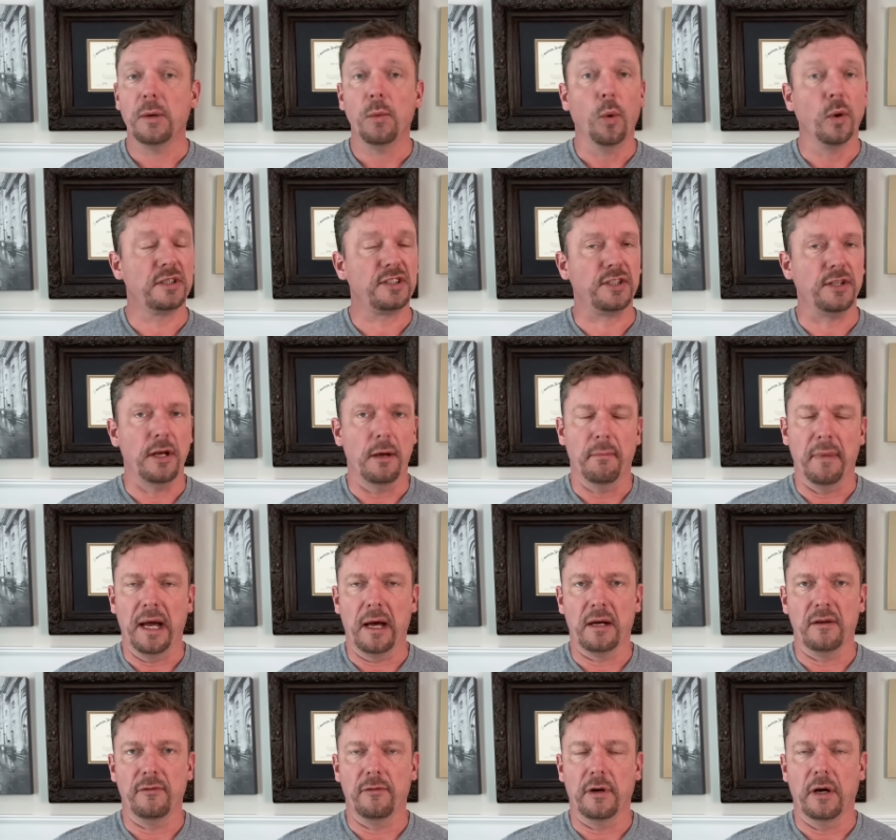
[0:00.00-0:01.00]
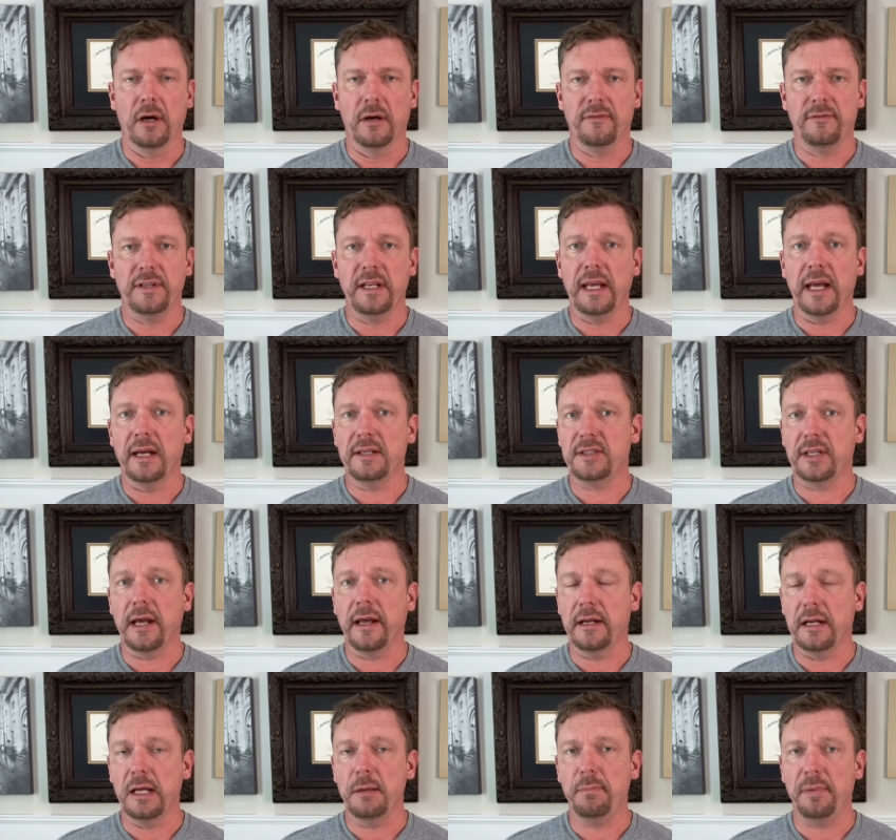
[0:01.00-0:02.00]
what's the amount of, of DHA
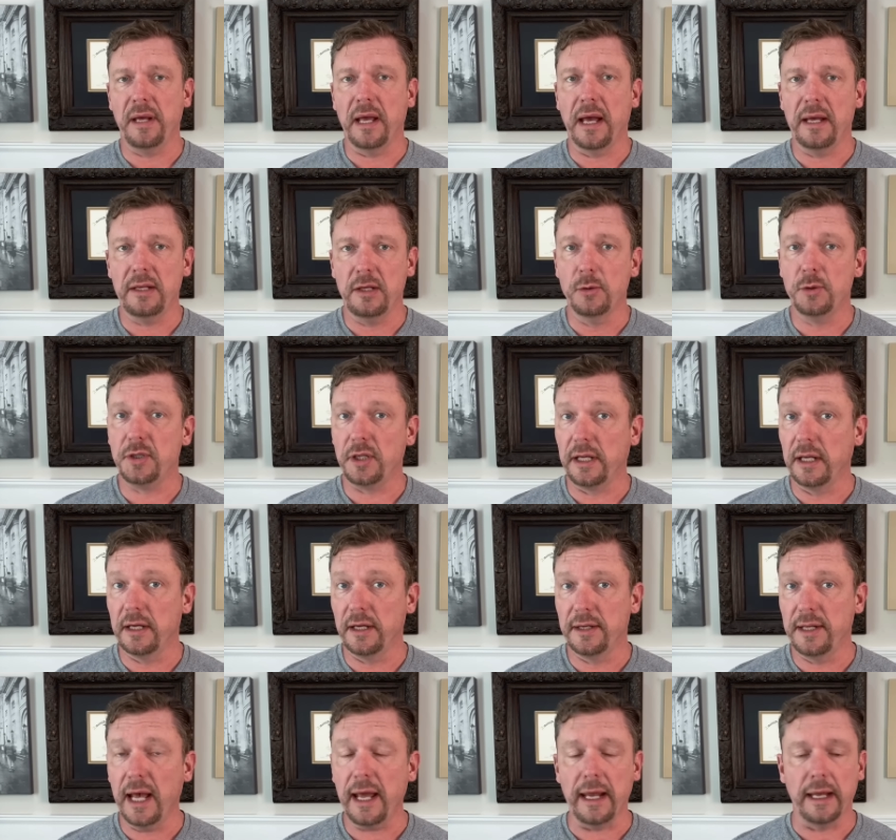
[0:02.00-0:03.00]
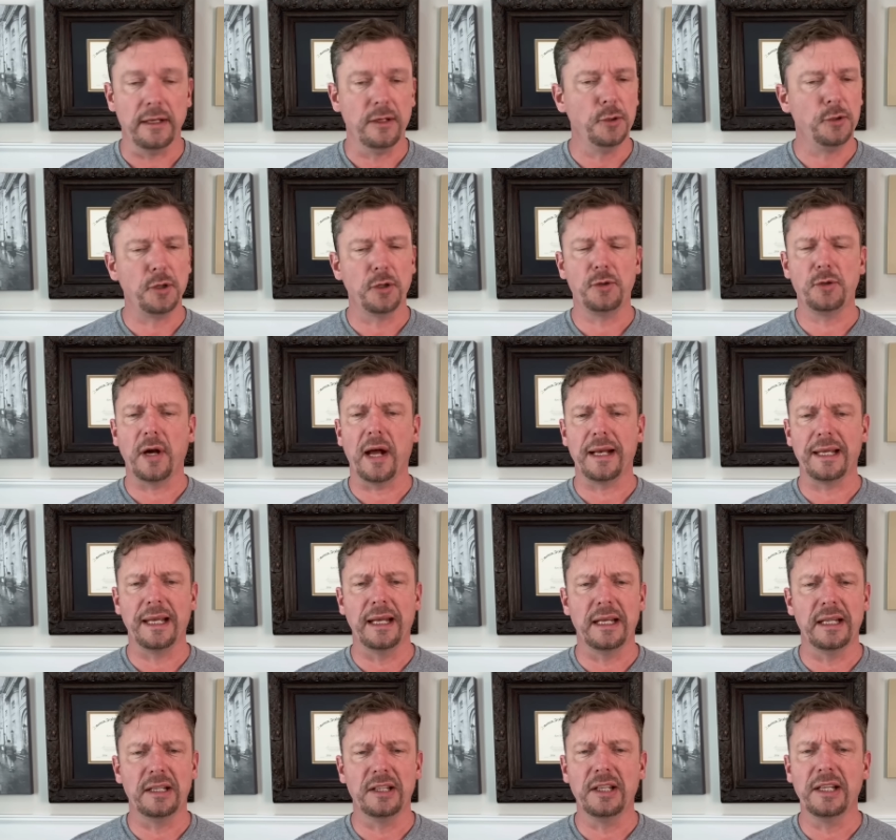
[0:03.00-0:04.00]
and EPA you should get a day? You should try to get
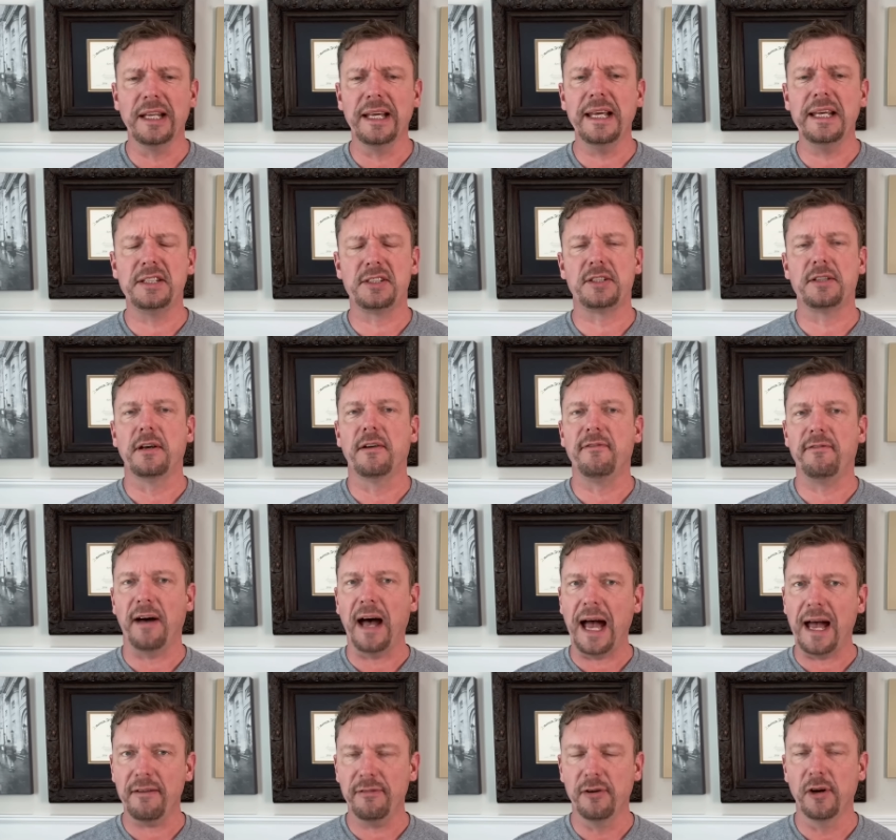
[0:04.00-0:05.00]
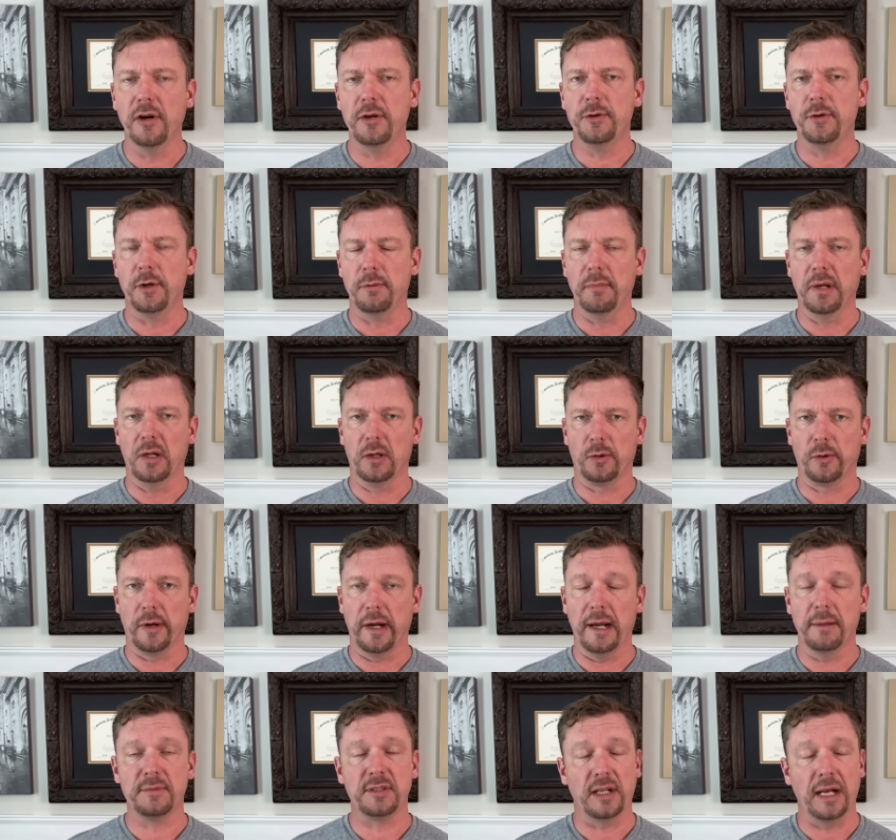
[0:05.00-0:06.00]
at least 500
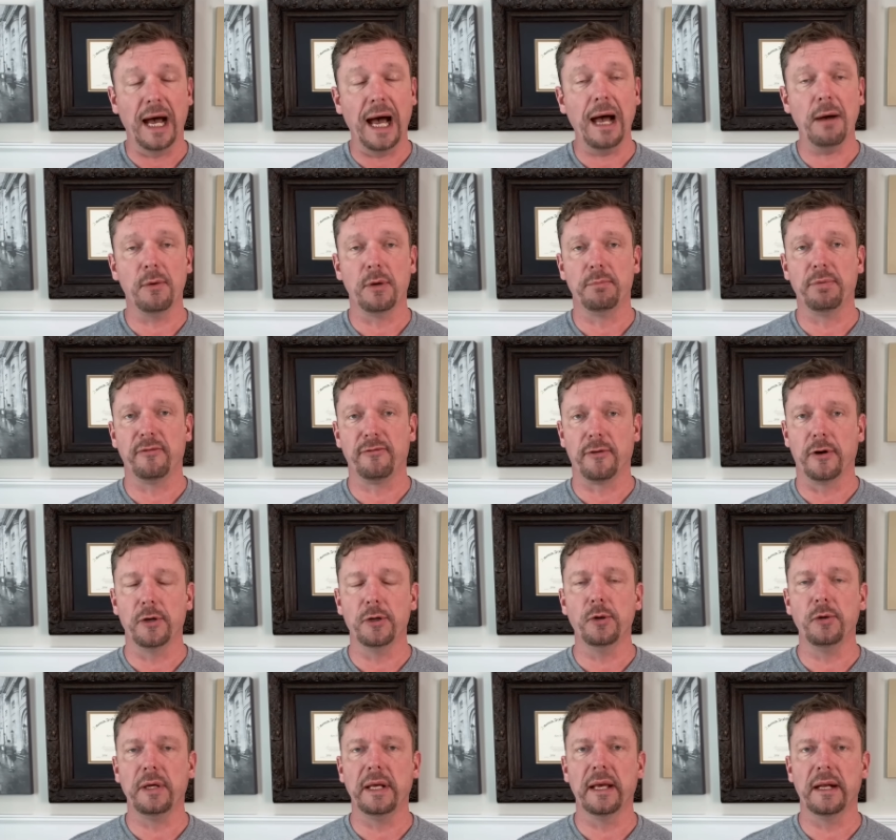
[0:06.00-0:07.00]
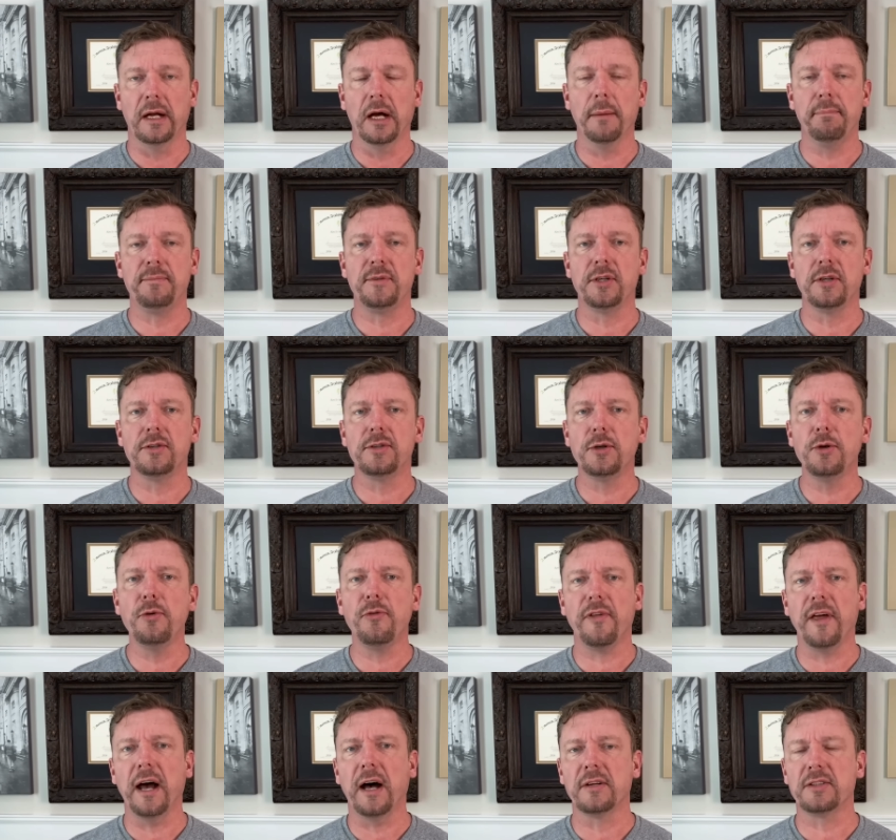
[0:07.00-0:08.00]
milligrams, and I would prefer you get up to
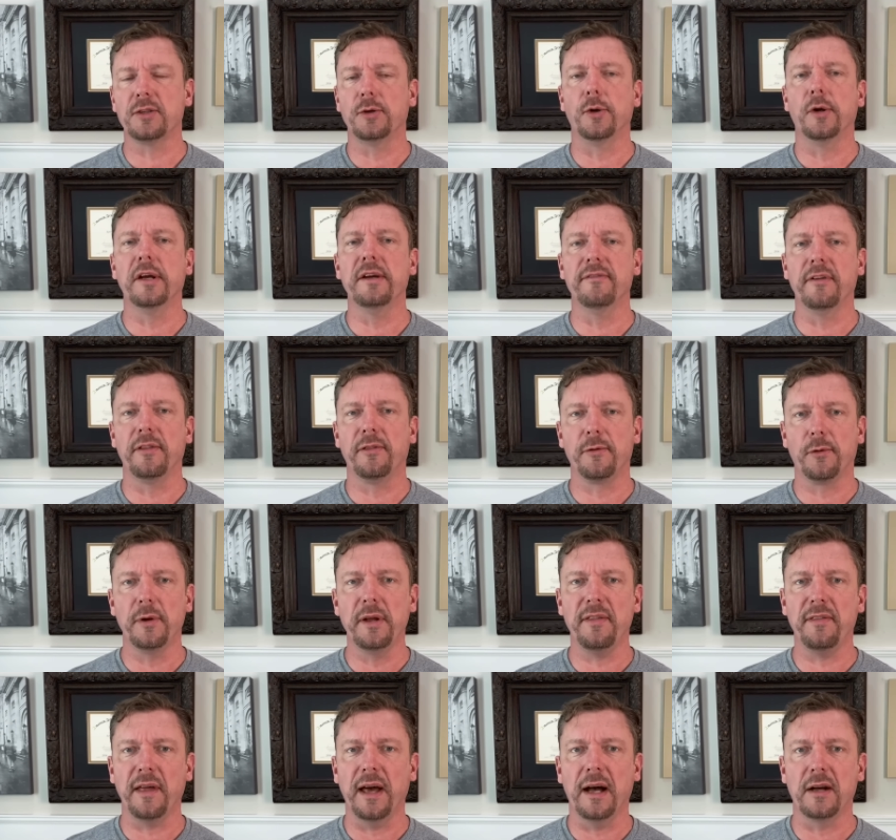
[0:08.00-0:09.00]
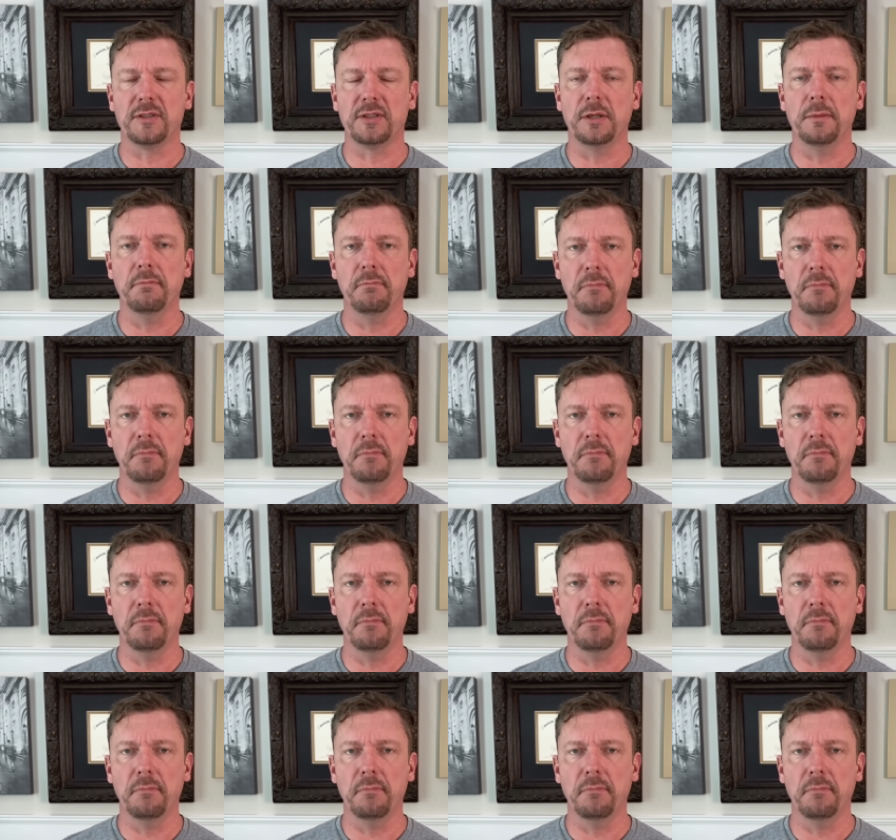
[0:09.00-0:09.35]
2,000 or even 3,000